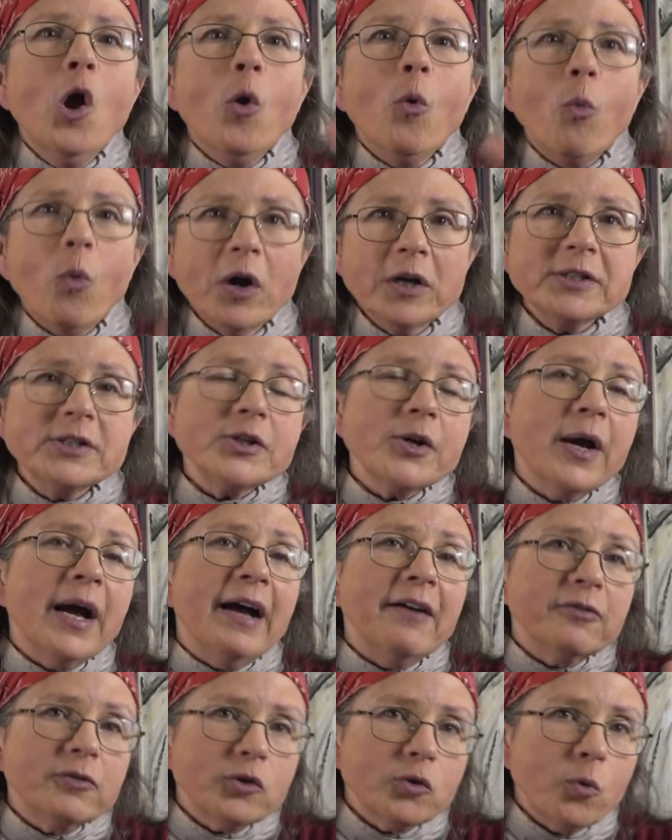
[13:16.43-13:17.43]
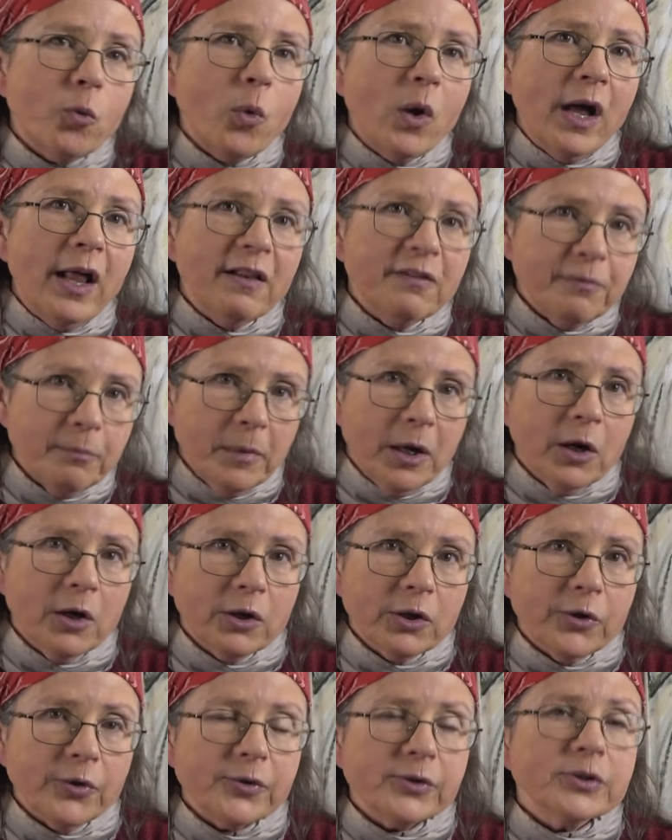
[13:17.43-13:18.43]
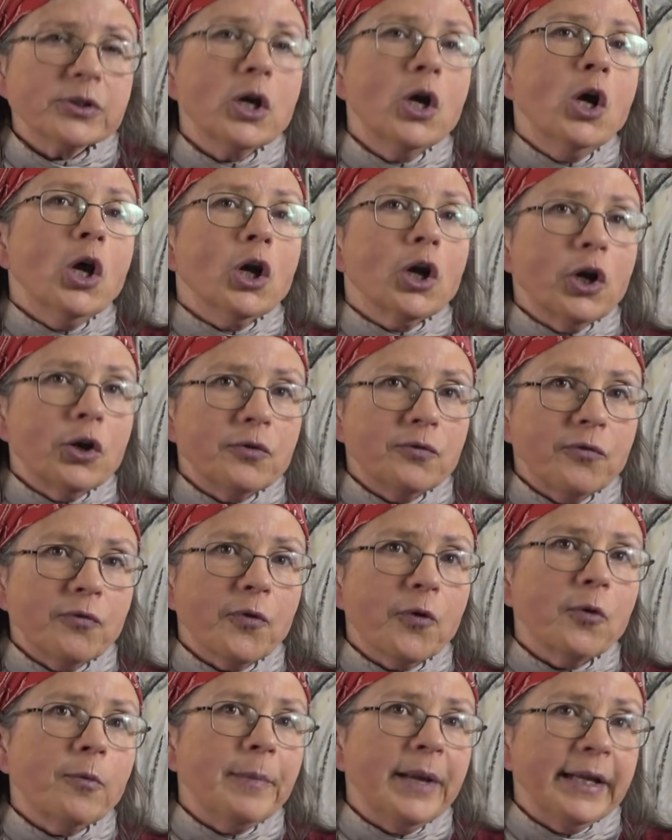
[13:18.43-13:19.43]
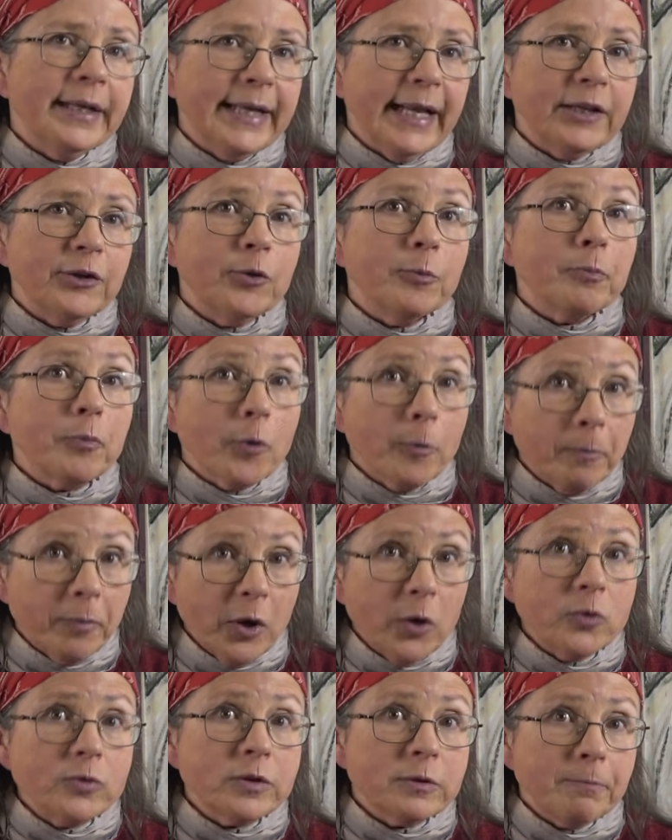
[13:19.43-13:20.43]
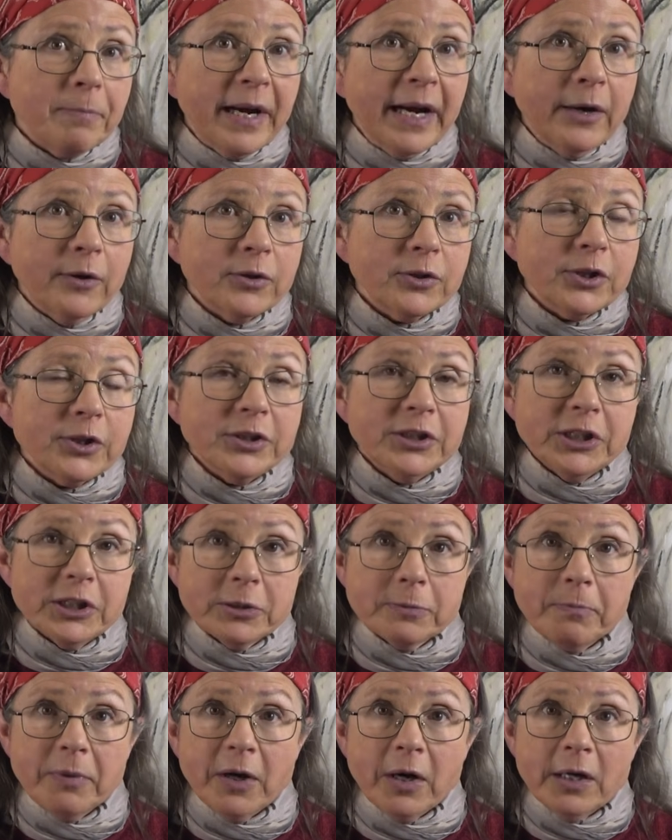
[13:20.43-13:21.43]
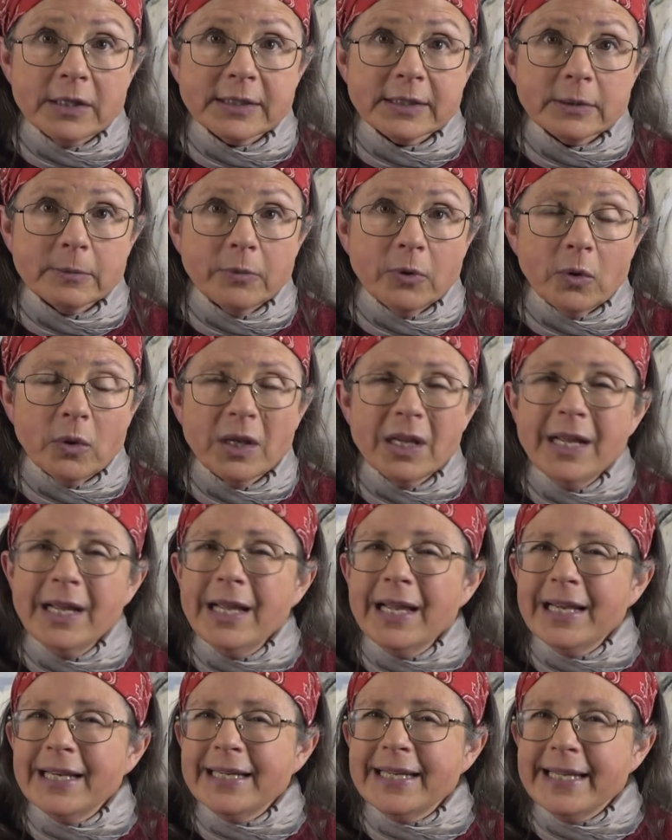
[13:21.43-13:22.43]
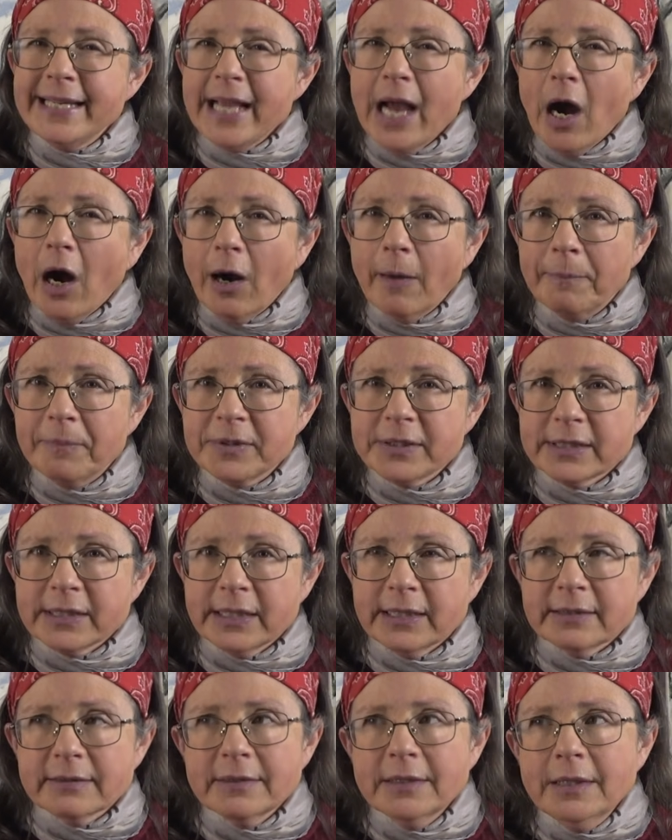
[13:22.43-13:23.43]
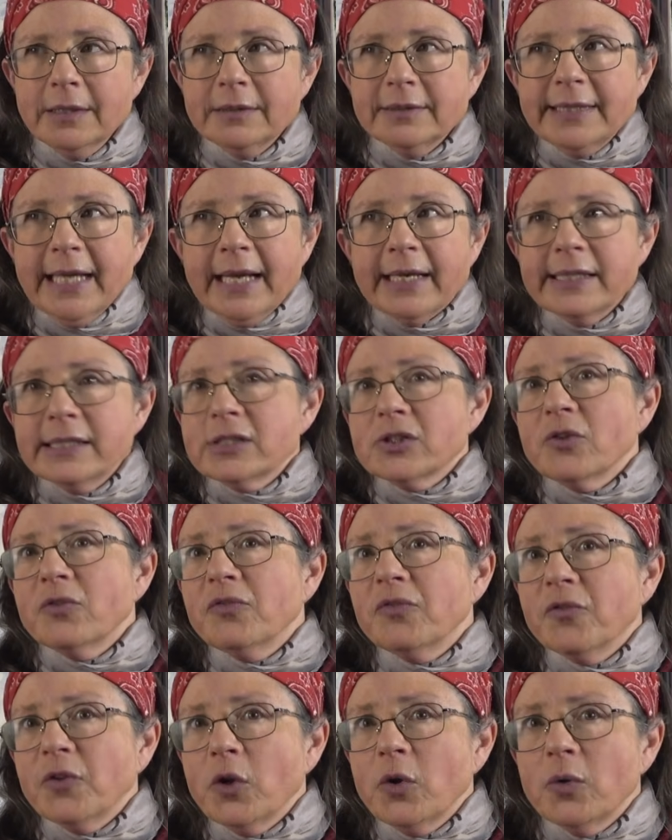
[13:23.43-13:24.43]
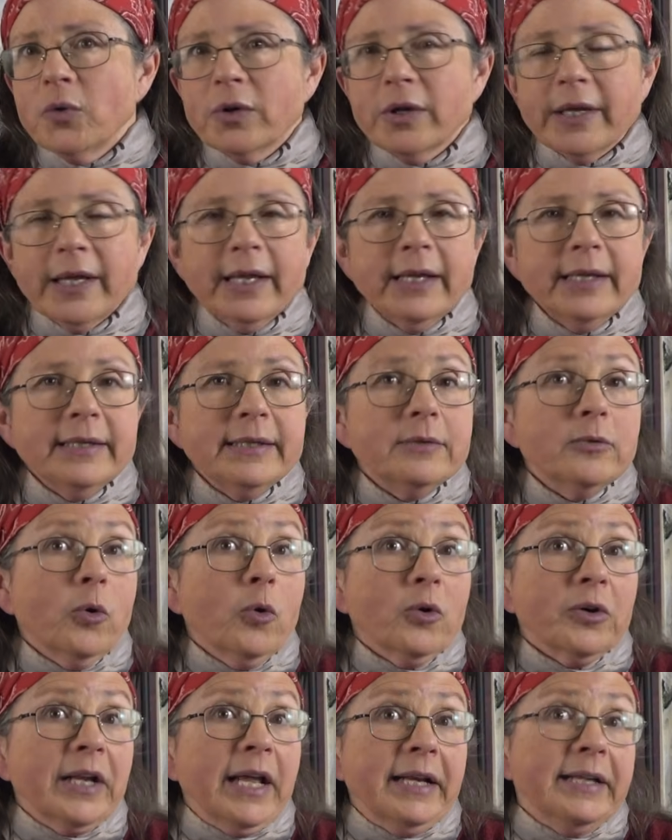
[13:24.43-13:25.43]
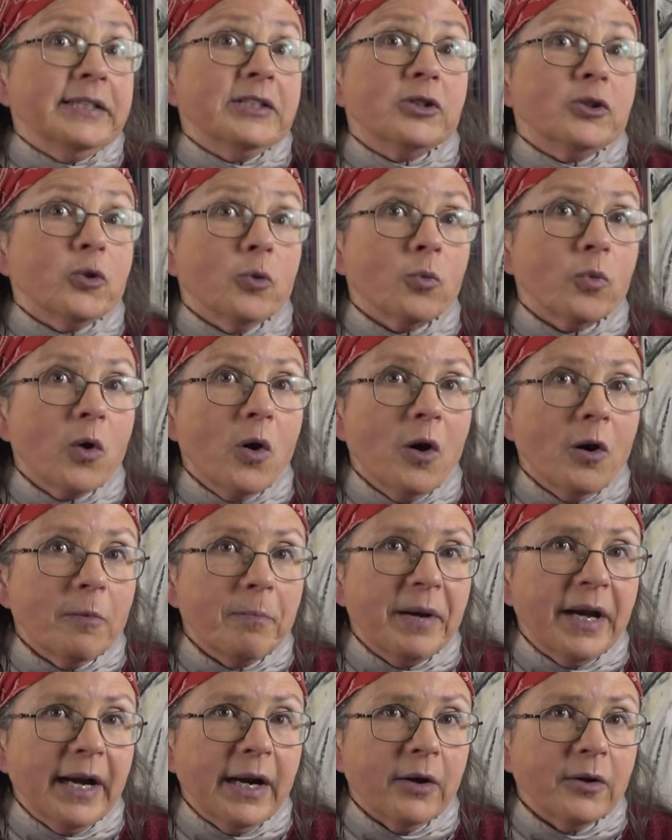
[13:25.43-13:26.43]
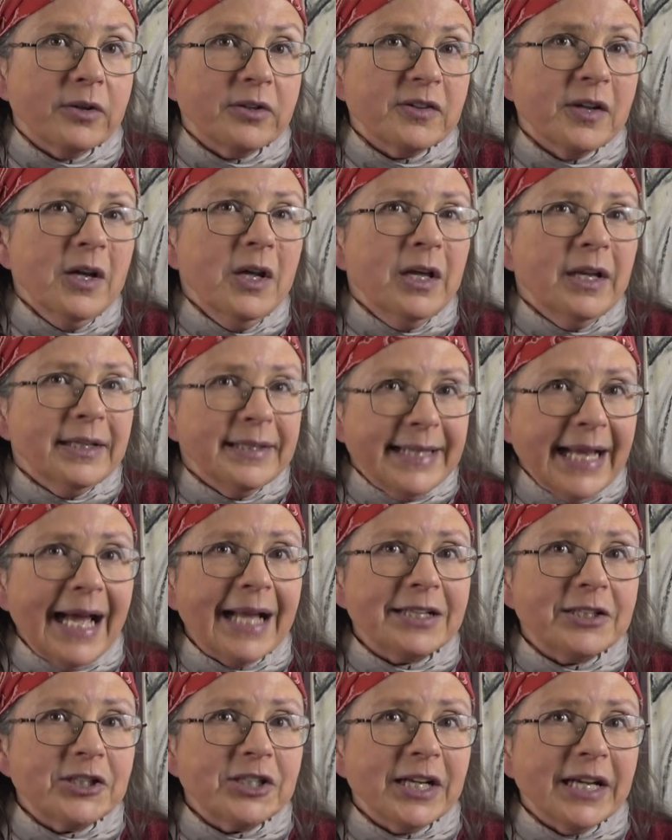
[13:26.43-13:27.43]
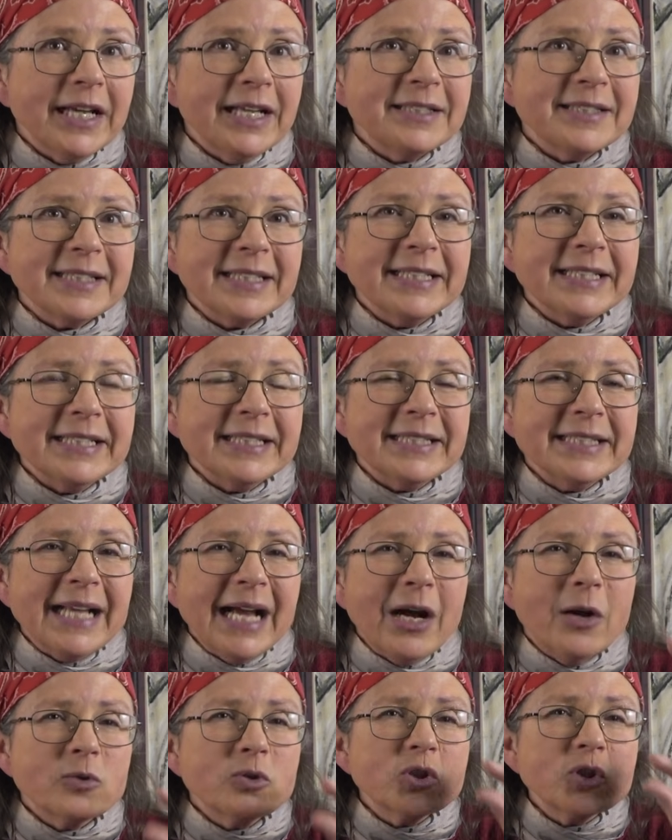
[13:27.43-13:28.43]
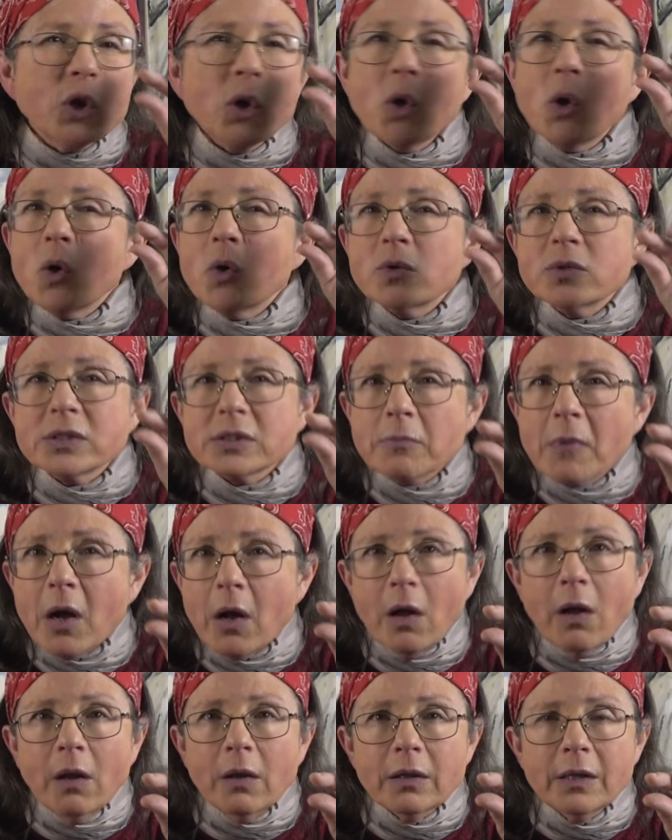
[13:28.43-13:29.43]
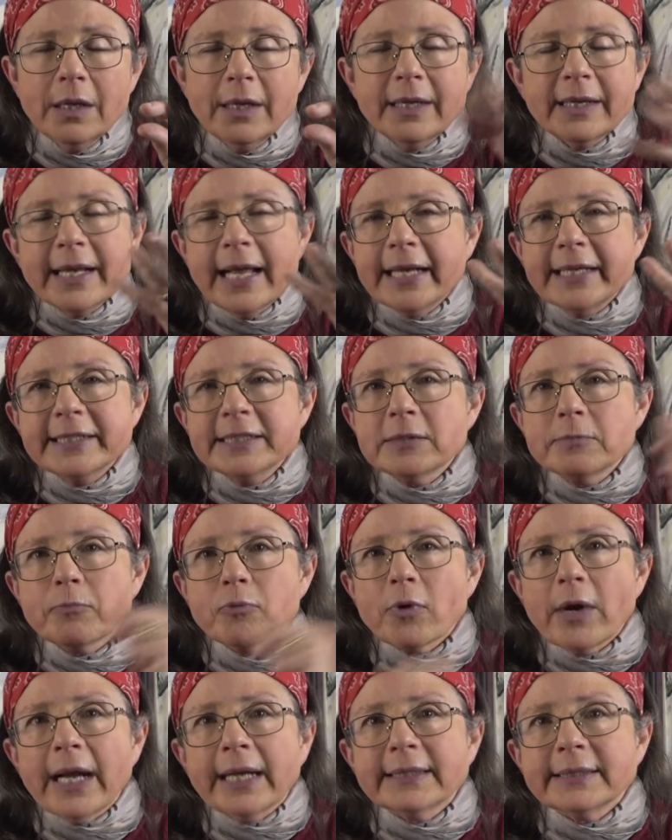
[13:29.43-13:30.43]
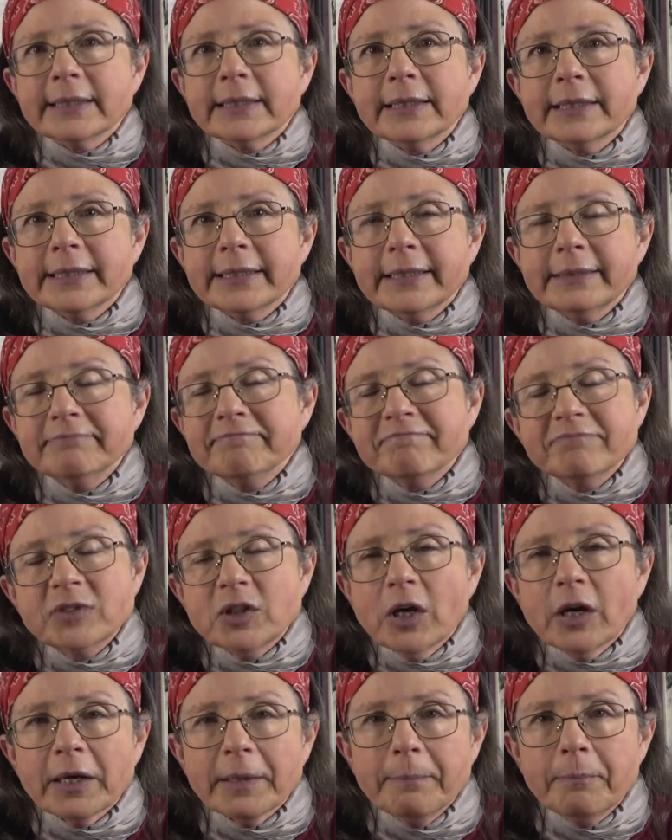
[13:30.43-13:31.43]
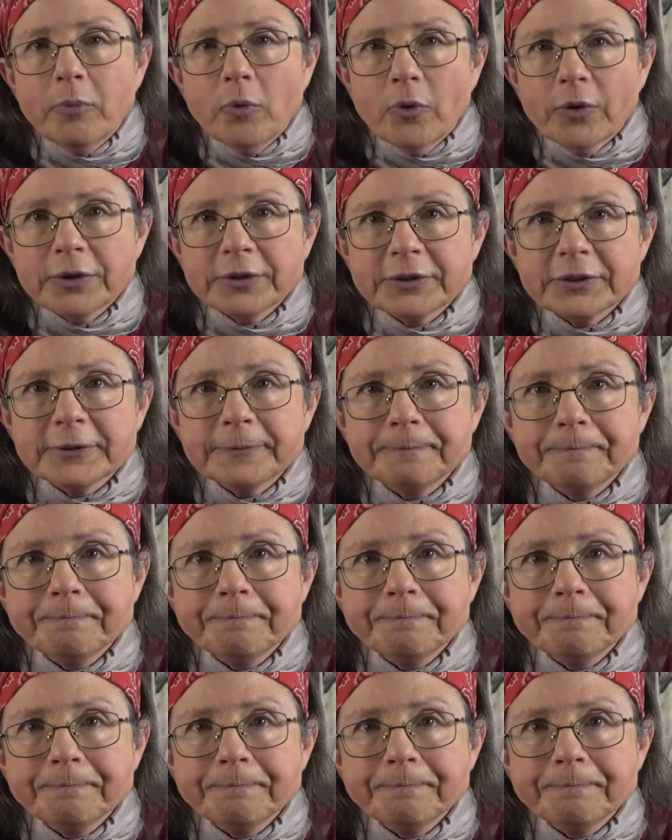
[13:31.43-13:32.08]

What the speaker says: once you have 12 markers confirming that the proposed parentage is possible, the opposite, that it's a fluke and or that it's the wrong parent, that chance is now so small that it's practically not important.